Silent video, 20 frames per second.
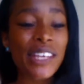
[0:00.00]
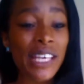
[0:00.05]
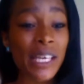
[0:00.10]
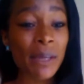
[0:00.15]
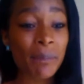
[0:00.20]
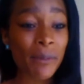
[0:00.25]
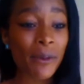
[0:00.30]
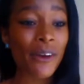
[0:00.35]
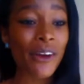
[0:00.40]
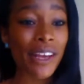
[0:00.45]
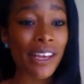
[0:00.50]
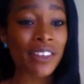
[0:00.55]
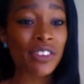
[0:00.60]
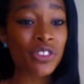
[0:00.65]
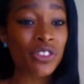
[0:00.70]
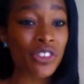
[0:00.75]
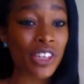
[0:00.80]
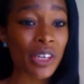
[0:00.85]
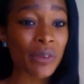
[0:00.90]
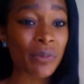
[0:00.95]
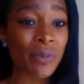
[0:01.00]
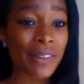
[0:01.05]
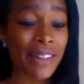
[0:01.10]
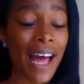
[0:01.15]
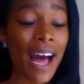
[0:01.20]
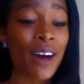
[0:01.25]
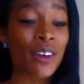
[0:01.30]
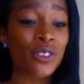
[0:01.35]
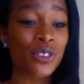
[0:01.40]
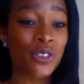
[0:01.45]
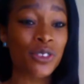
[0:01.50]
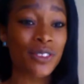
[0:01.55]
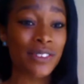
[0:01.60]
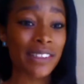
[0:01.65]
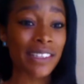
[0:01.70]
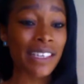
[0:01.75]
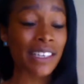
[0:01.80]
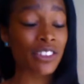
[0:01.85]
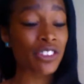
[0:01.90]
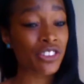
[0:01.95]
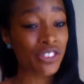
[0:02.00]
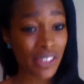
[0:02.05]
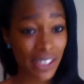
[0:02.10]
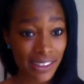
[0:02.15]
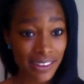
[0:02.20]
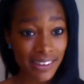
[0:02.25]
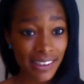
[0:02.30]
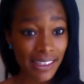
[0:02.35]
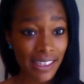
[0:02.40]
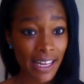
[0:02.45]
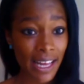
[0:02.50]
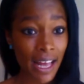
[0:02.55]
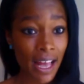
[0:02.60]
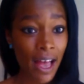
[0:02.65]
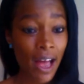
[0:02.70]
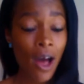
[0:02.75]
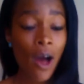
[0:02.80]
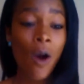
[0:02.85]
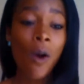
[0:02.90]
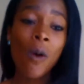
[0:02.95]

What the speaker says: keep your hair straight without using a straightener,